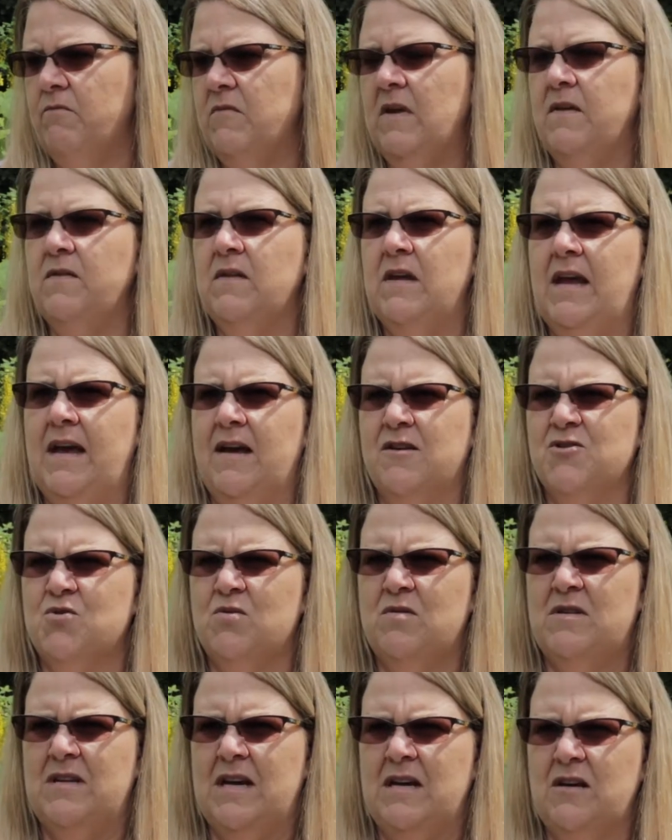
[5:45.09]
the
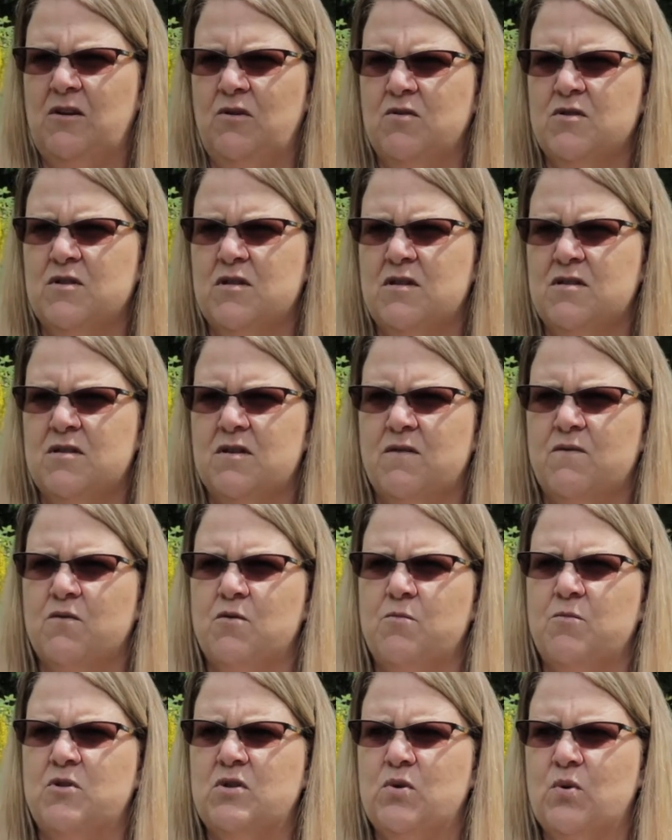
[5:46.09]
actual diagnosis of
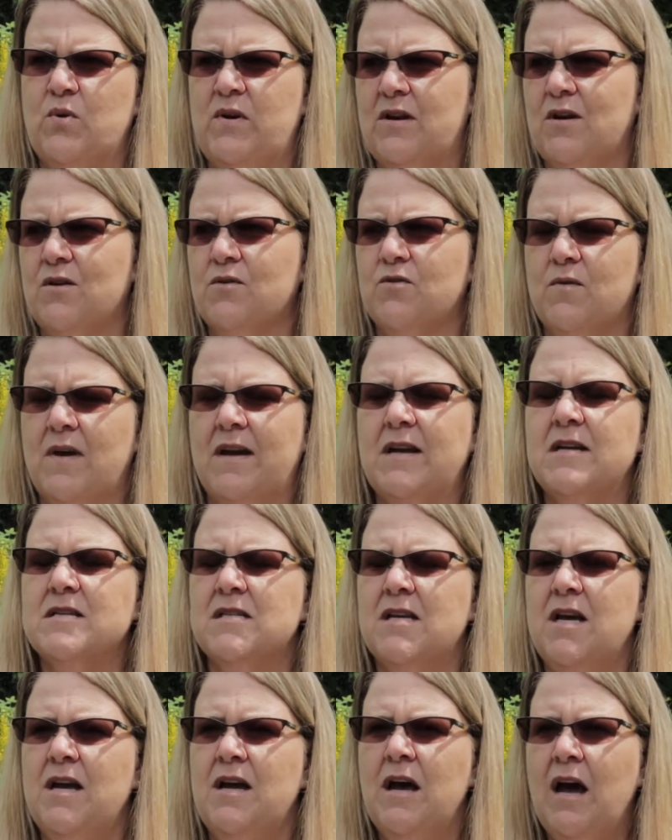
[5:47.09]
rheumatoid
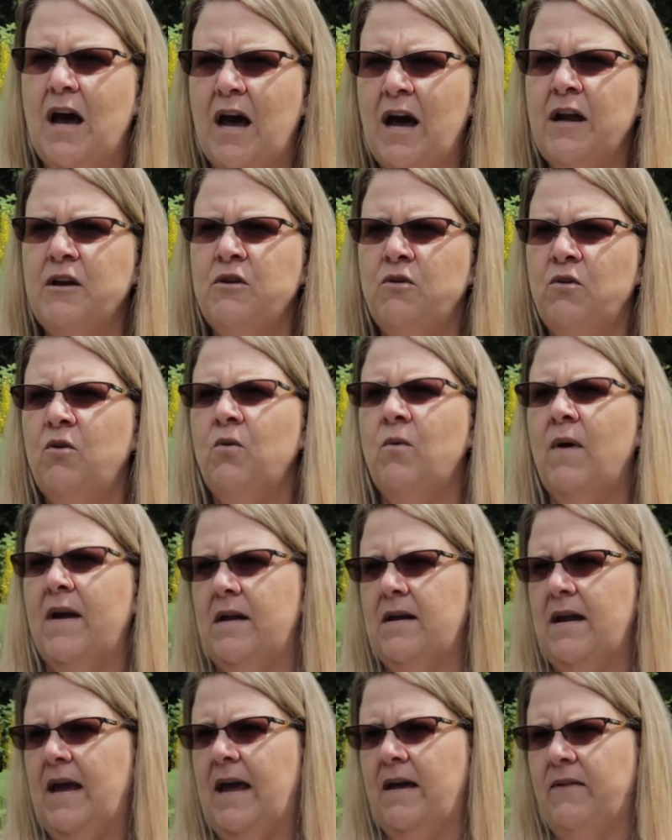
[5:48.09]
arthritis. I knew I
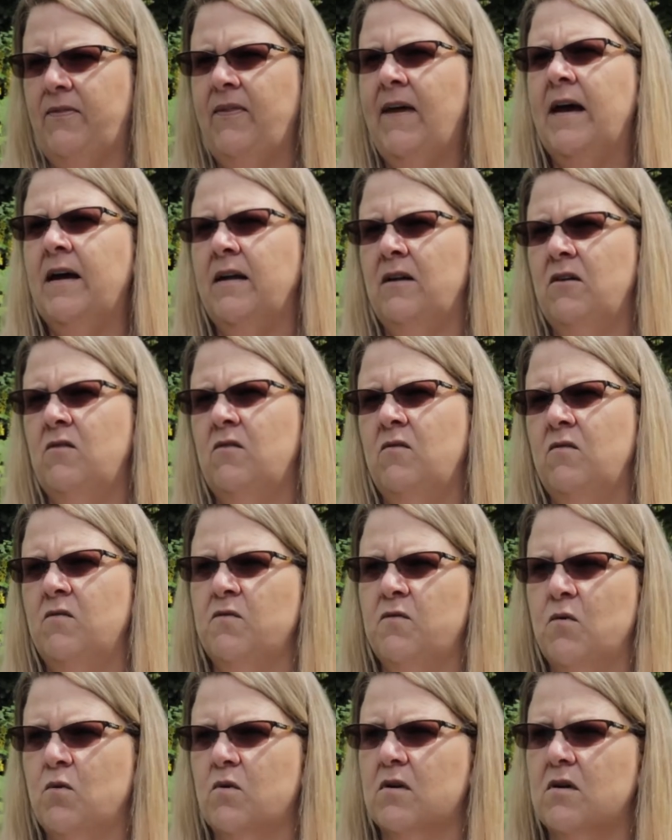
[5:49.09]
had had that
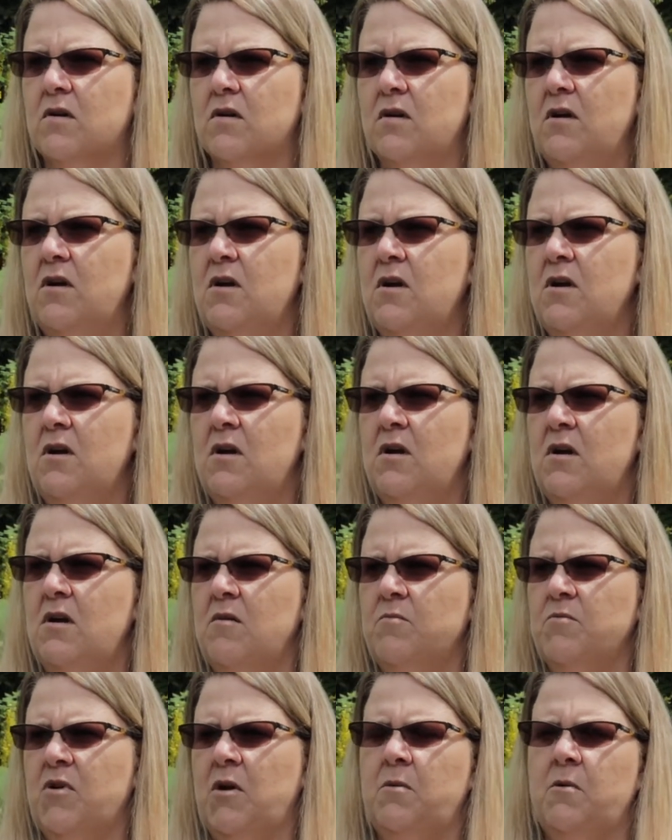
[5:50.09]
for
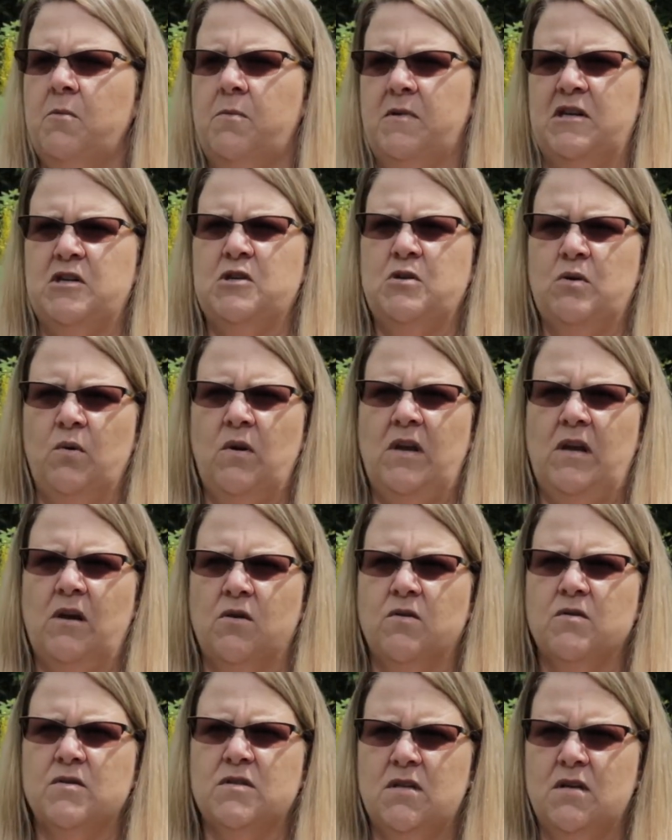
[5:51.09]
probably 2
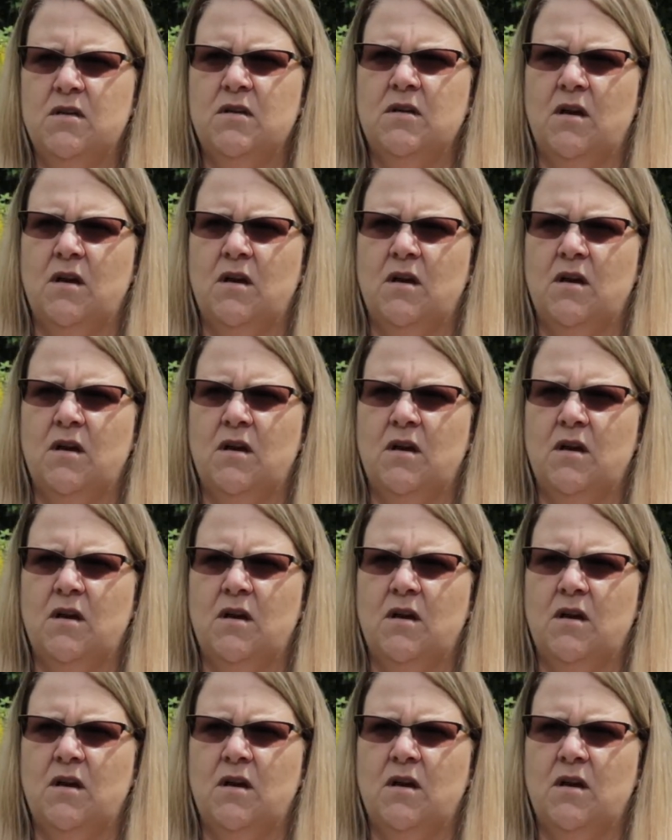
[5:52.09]
years